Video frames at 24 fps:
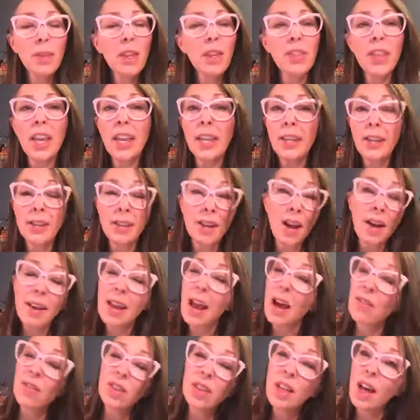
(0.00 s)
They did not
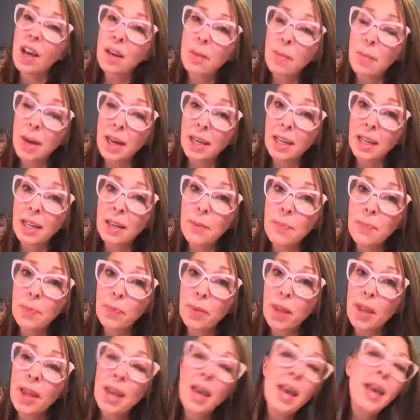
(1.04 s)
have a lot of money,
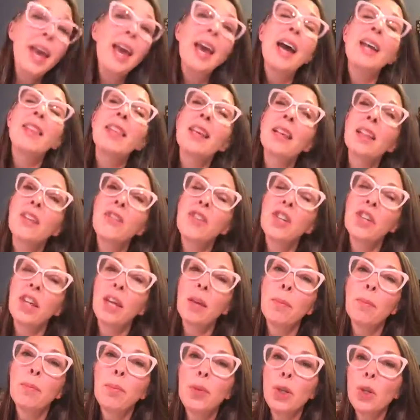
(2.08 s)
and they lived in
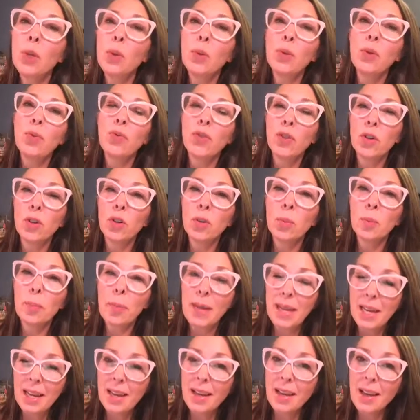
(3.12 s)
a beautiful
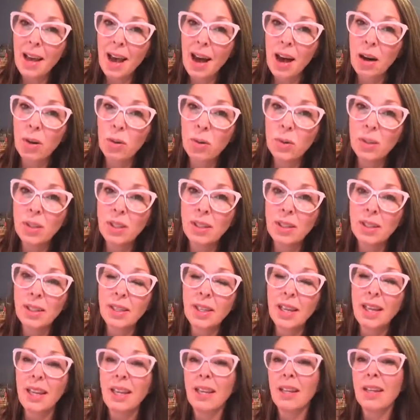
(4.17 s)
pink
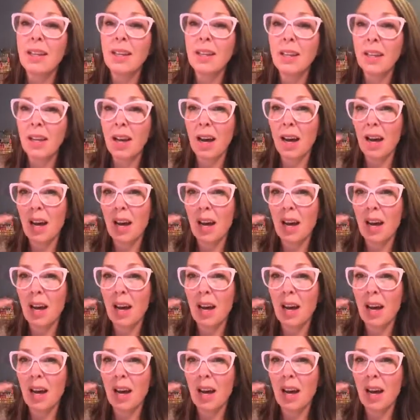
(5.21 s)
house in